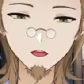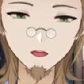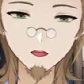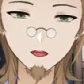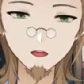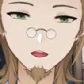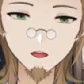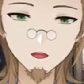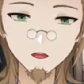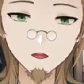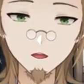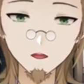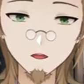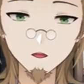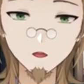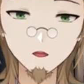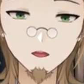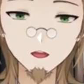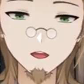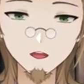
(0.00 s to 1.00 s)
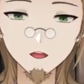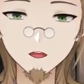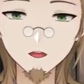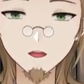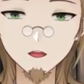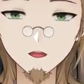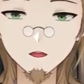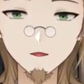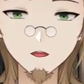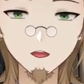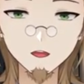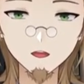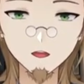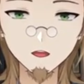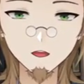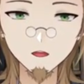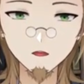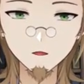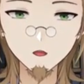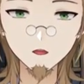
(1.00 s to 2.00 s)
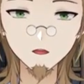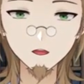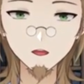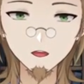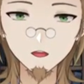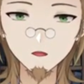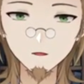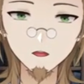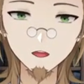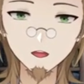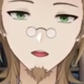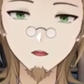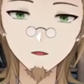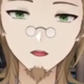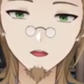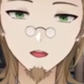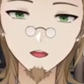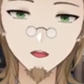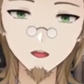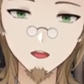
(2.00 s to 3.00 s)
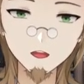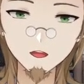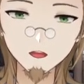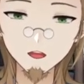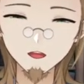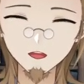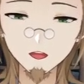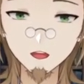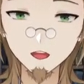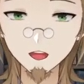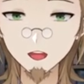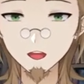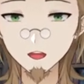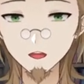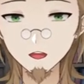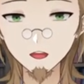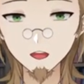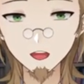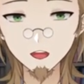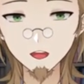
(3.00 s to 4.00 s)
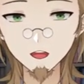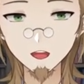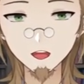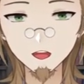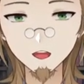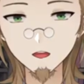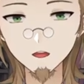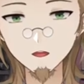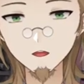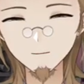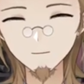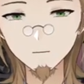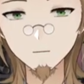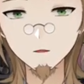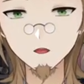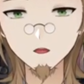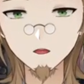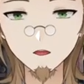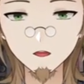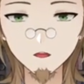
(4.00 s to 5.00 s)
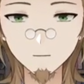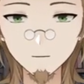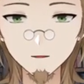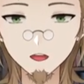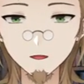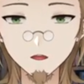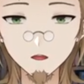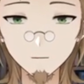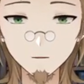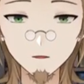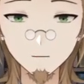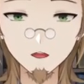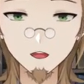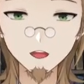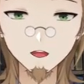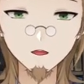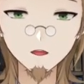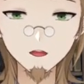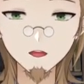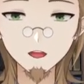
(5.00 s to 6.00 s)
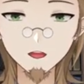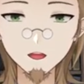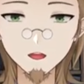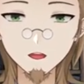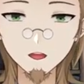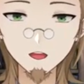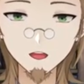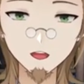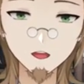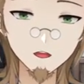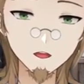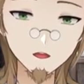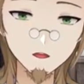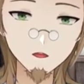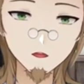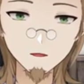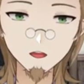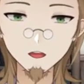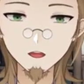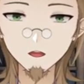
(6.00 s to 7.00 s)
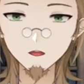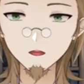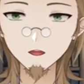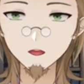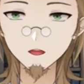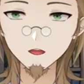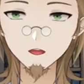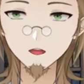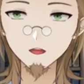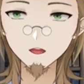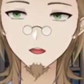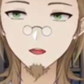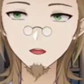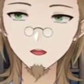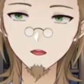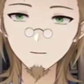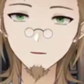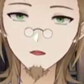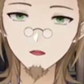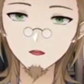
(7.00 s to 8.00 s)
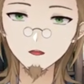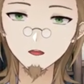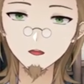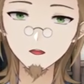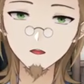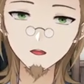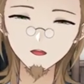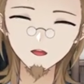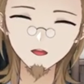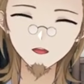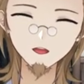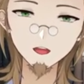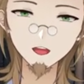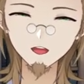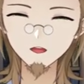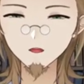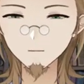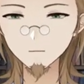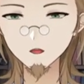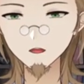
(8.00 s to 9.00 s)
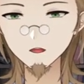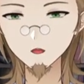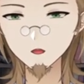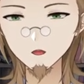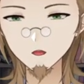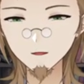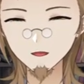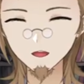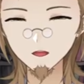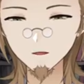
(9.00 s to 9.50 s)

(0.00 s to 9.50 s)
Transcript: the story is basically she wanders around and uh, does things, uh, being overpowered as she does so because she's a high level character. And apparently,